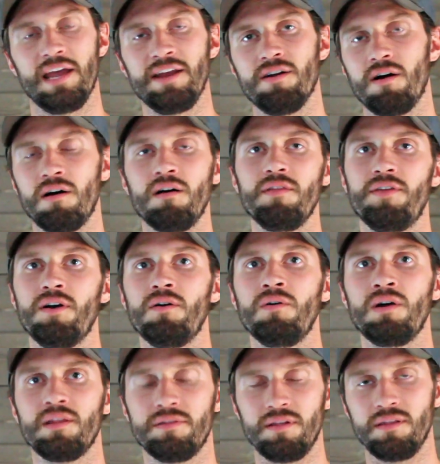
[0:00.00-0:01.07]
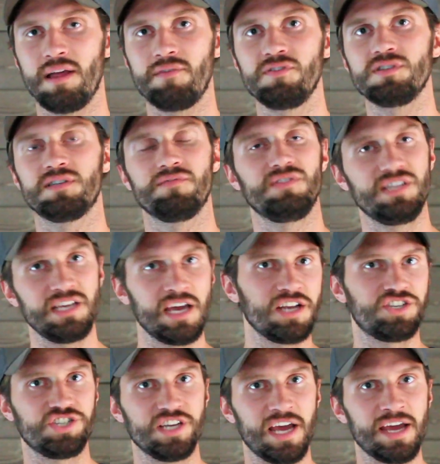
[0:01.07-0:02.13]
And although the levels of
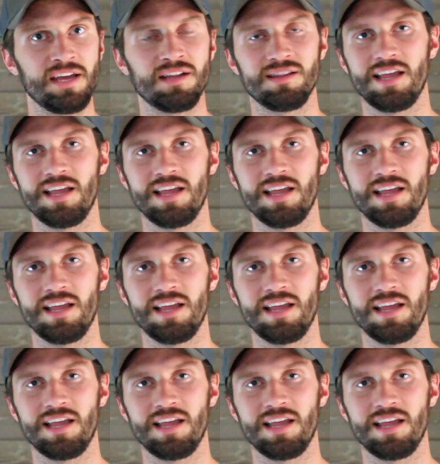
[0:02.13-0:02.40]
DHEA,